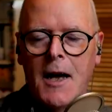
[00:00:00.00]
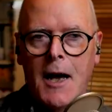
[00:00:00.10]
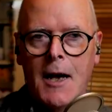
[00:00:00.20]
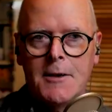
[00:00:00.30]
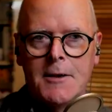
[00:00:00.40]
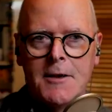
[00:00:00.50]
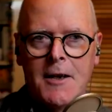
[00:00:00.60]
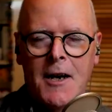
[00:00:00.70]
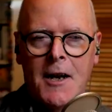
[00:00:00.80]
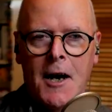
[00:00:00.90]
And
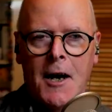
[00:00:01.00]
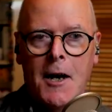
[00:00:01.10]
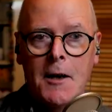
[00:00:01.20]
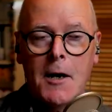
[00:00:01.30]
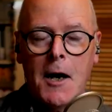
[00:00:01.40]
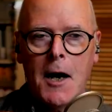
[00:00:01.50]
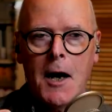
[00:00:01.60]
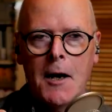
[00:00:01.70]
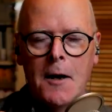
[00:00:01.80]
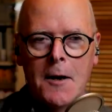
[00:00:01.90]
yet, and
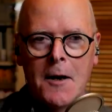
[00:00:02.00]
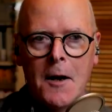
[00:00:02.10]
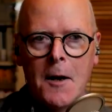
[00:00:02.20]
uh,